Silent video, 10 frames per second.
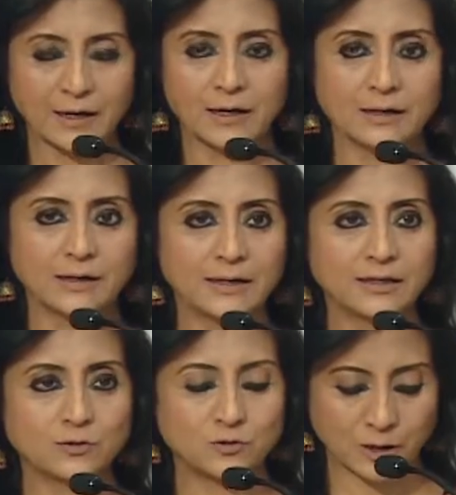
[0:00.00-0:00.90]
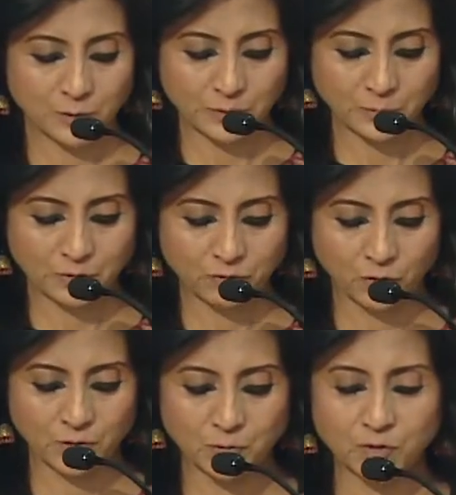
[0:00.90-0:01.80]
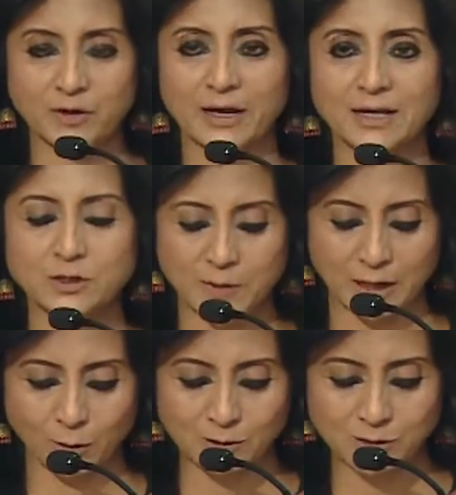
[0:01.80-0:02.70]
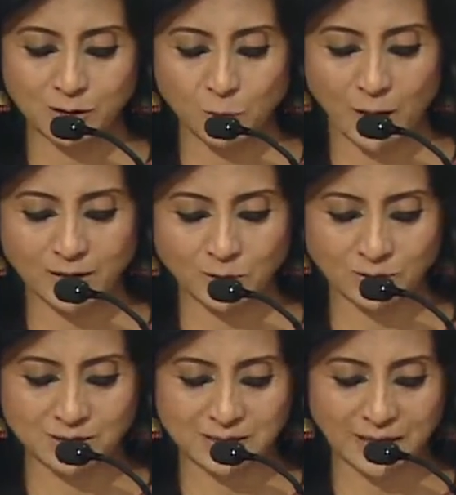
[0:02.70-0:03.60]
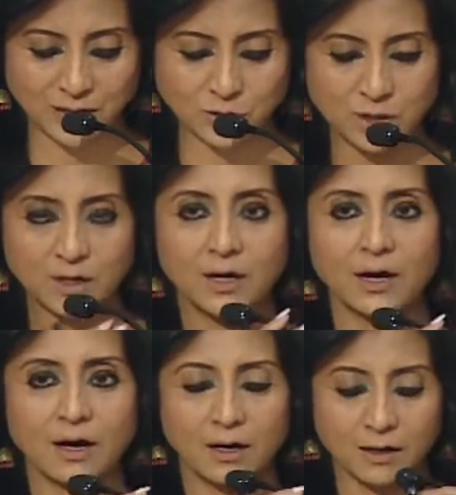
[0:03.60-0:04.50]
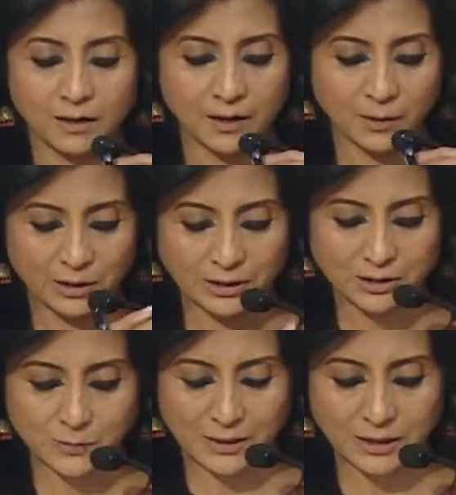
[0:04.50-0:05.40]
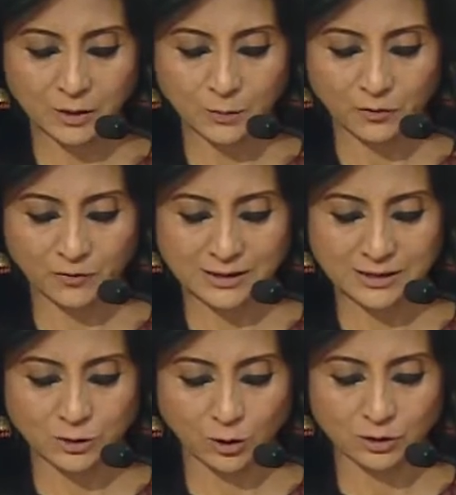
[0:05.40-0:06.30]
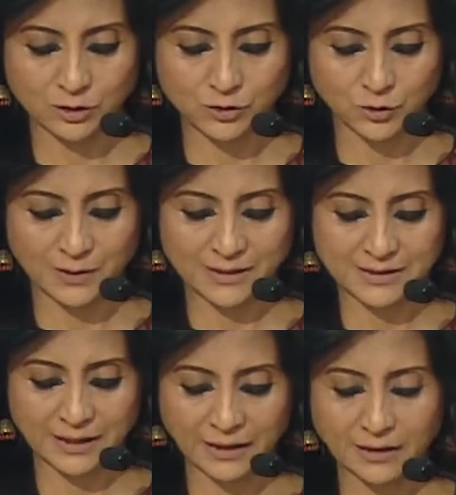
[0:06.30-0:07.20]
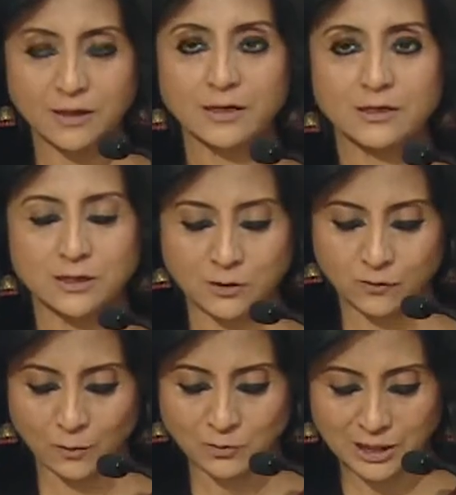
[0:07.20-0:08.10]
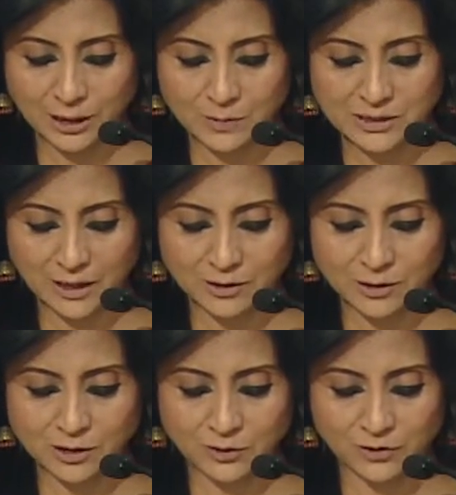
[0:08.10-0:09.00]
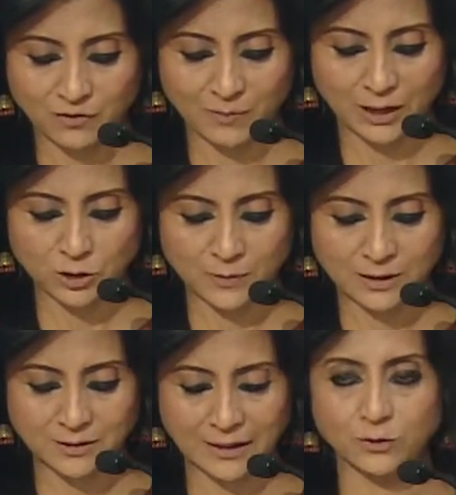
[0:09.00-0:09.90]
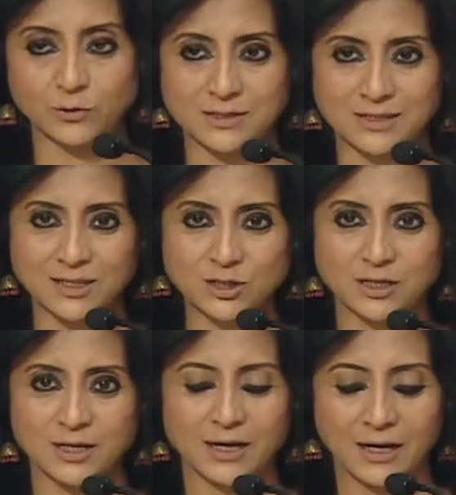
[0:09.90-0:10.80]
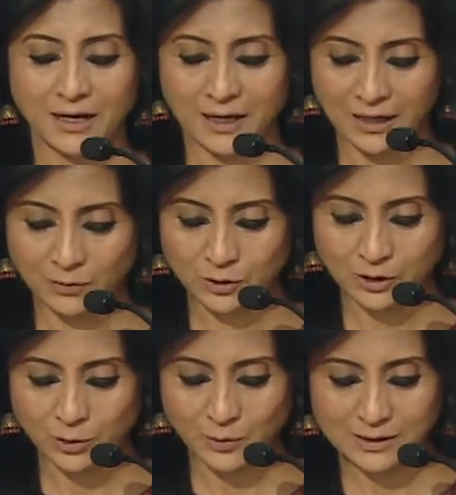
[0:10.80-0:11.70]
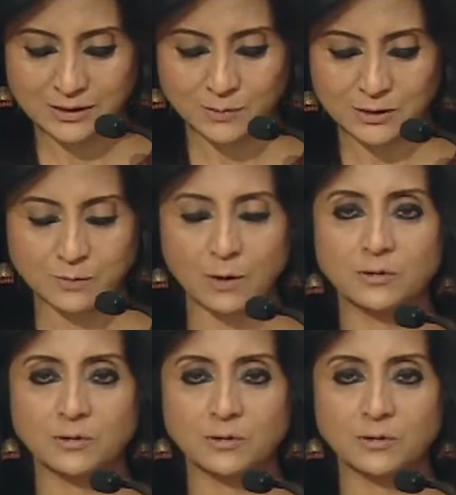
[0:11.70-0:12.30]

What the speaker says: And ladies and gentlemen, before we move ahead, may I also invite on stage eminent speaker, Professor Dr. Surbhi Singh. She is from GL Bajaj Institute of Management and Research. And I would request Ms.